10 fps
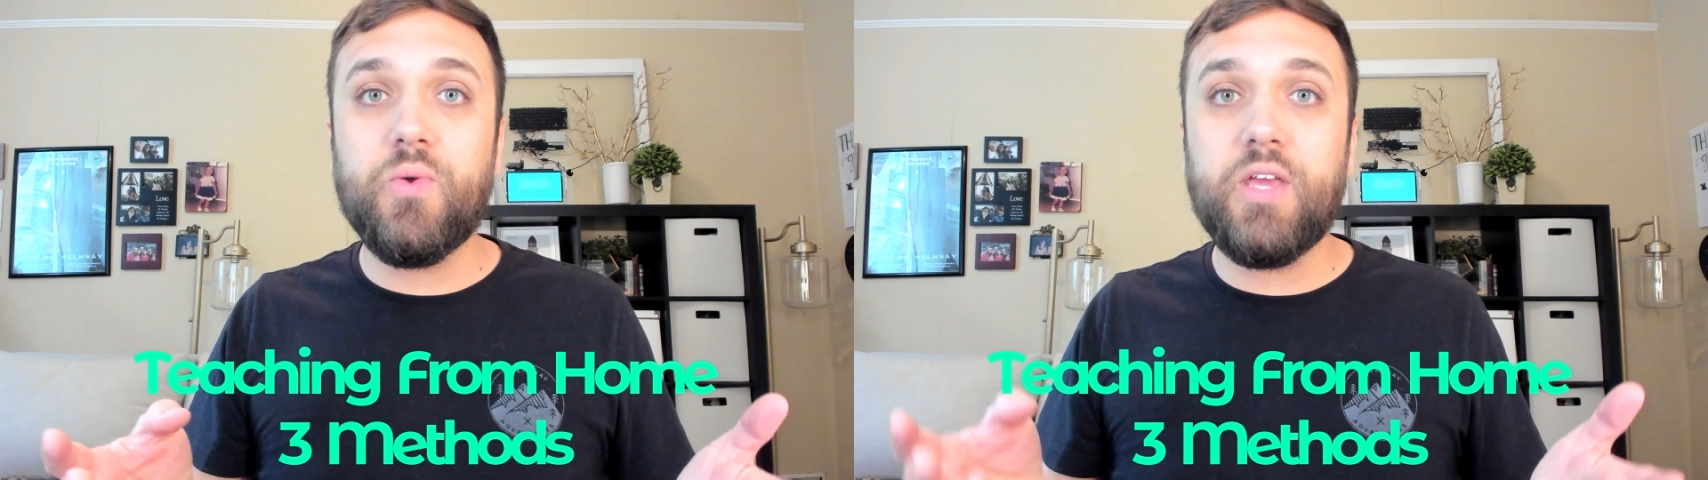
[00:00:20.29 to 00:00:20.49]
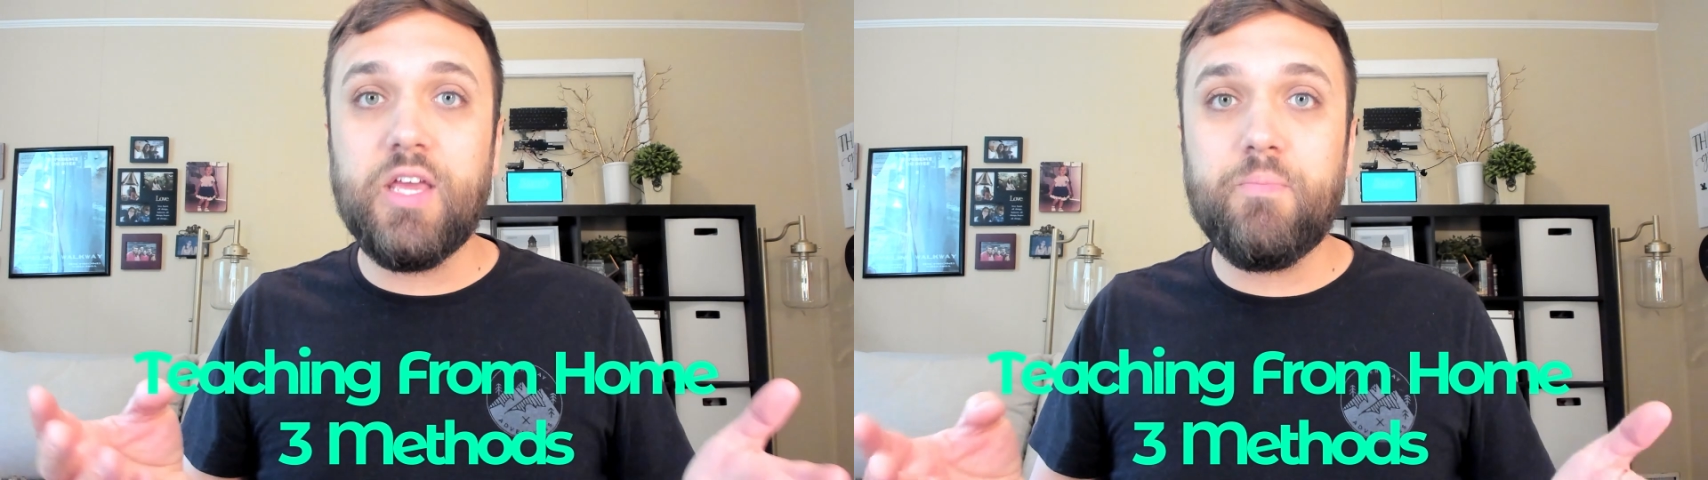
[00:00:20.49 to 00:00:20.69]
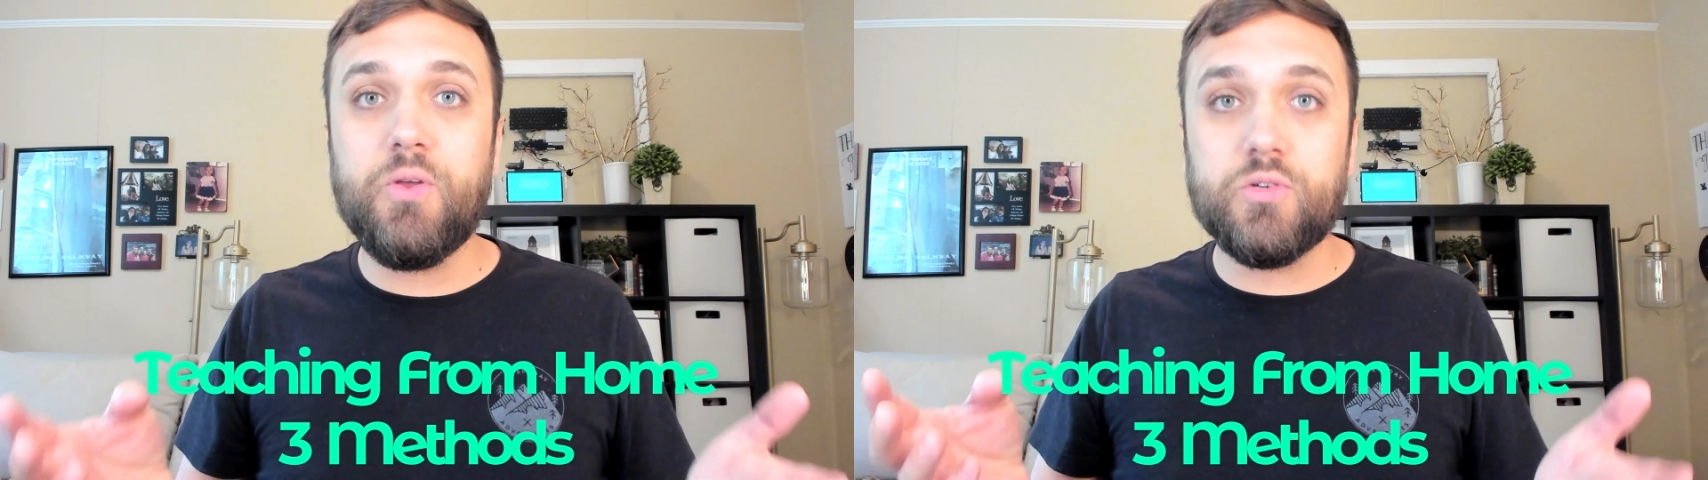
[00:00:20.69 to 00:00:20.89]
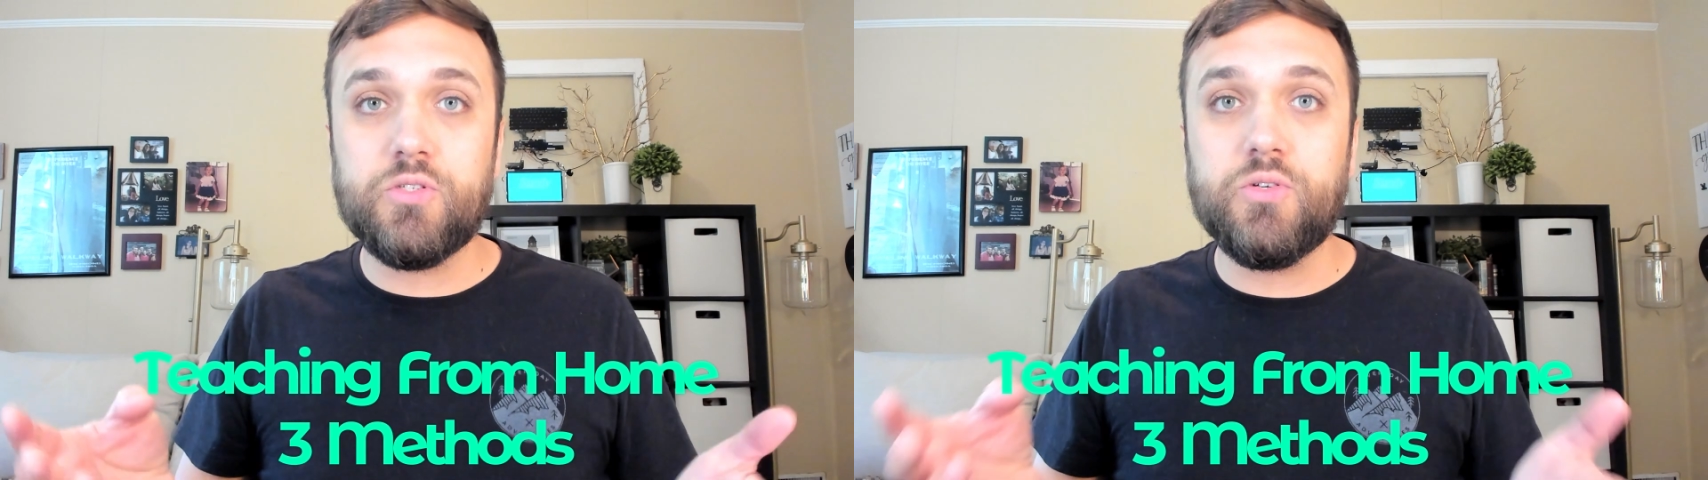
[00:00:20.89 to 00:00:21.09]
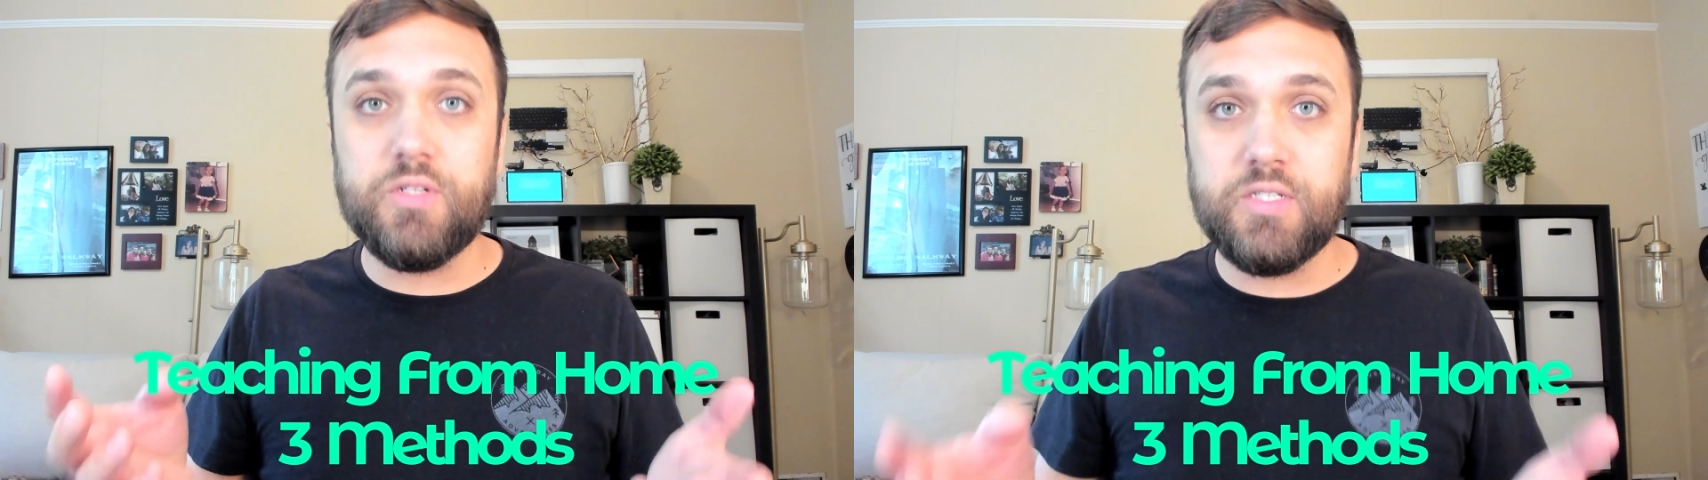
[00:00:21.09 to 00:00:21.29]
keep your
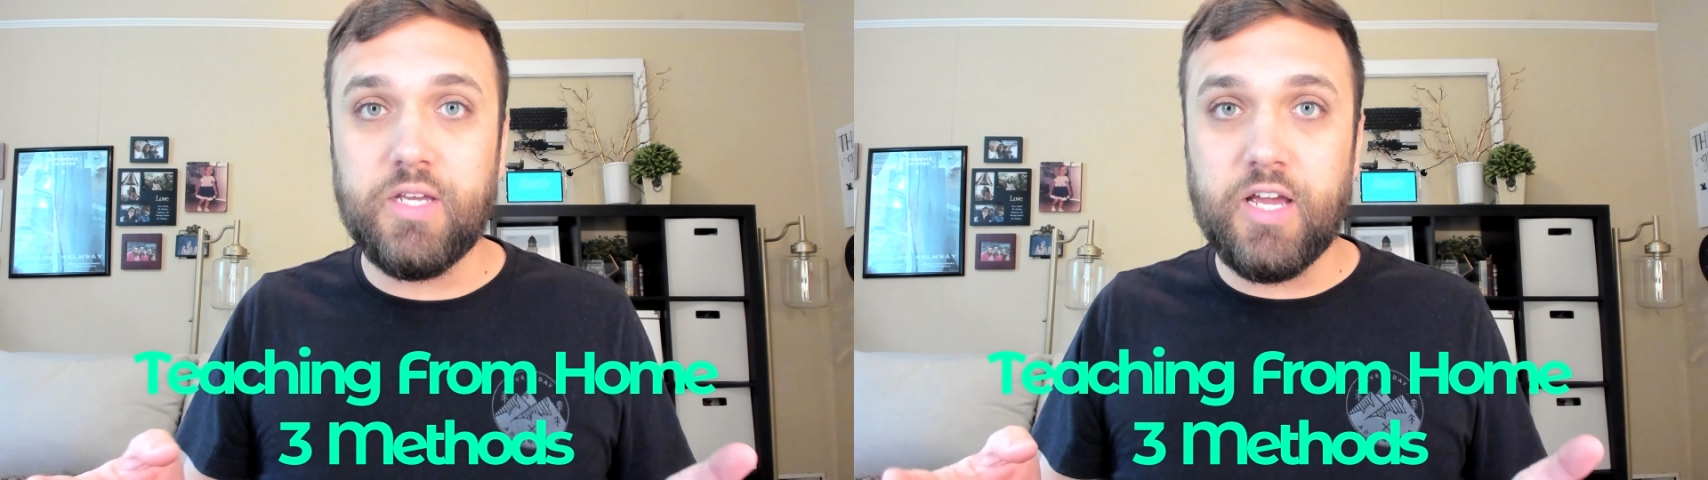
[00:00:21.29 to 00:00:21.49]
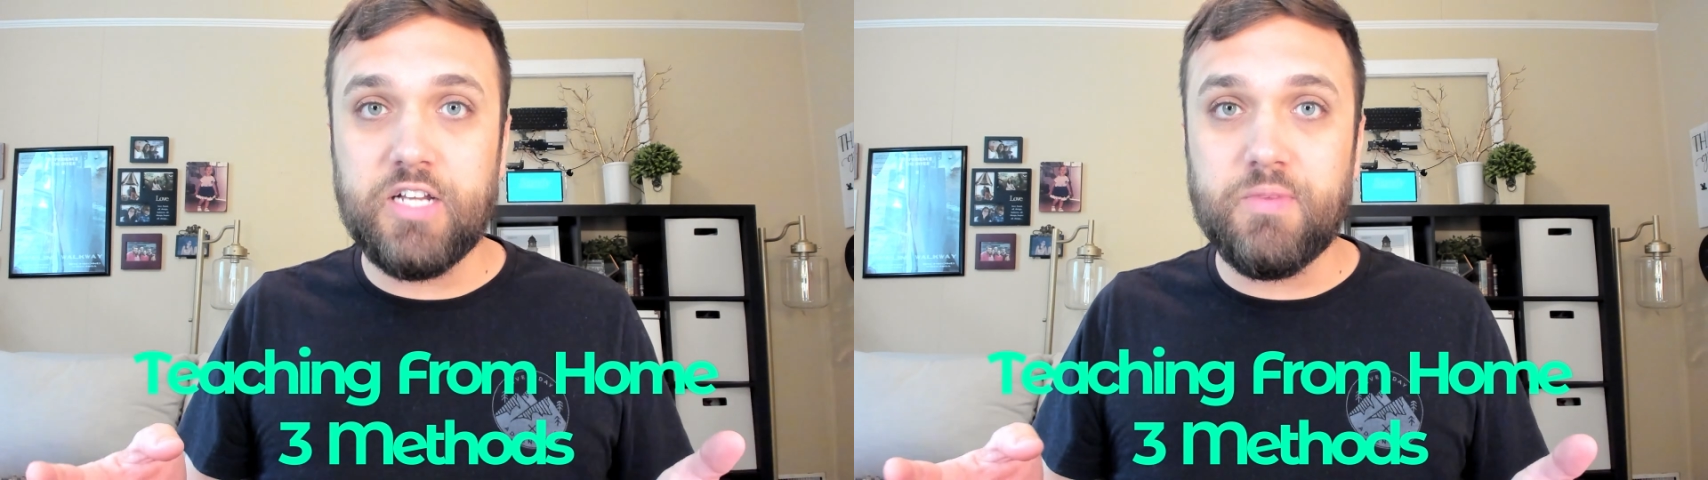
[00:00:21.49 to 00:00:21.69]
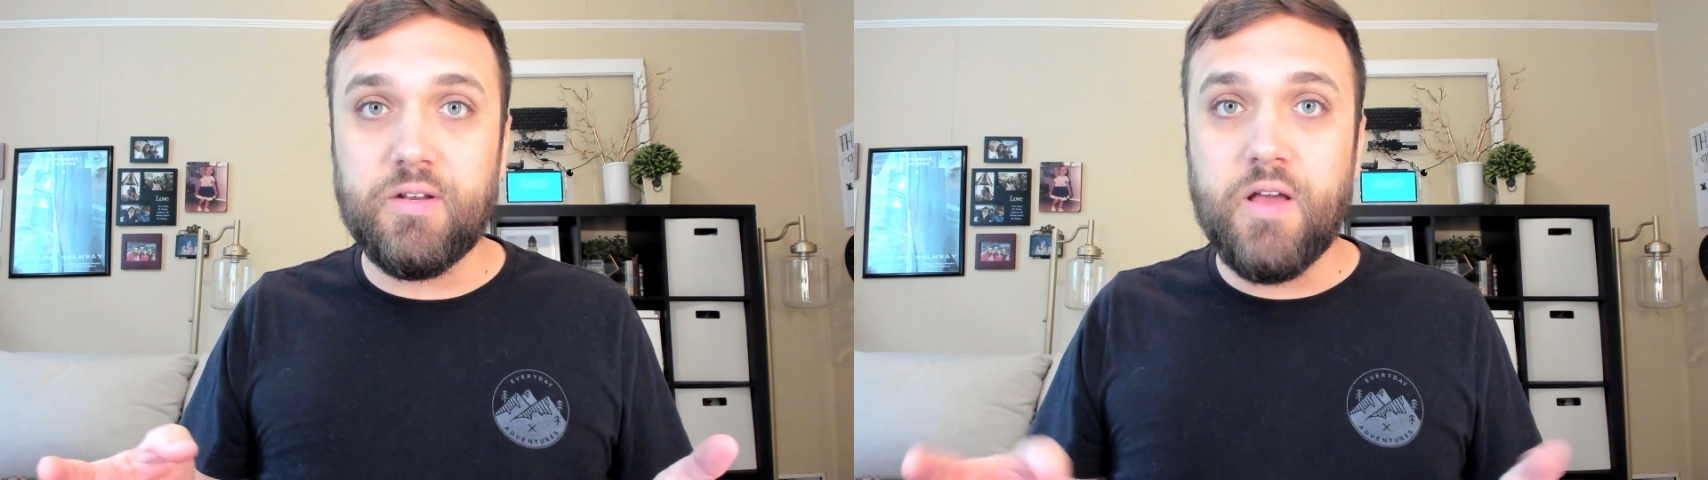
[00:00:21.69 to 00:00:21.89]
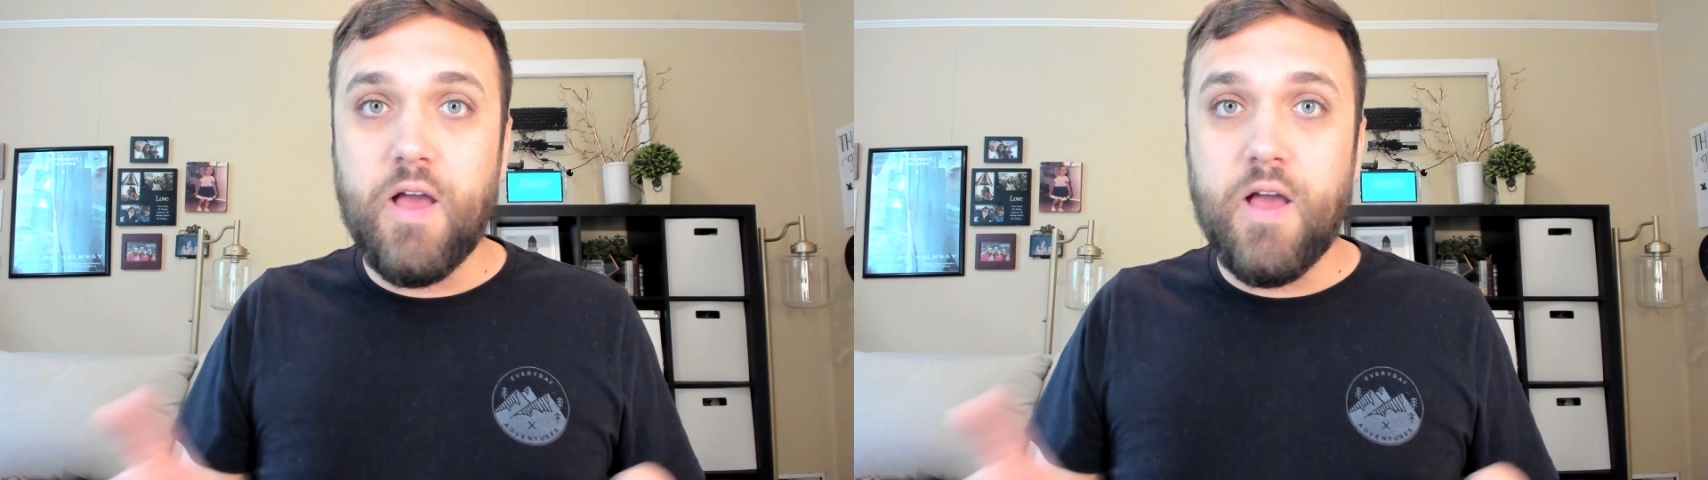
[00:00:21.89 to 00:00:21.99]
students' engagement.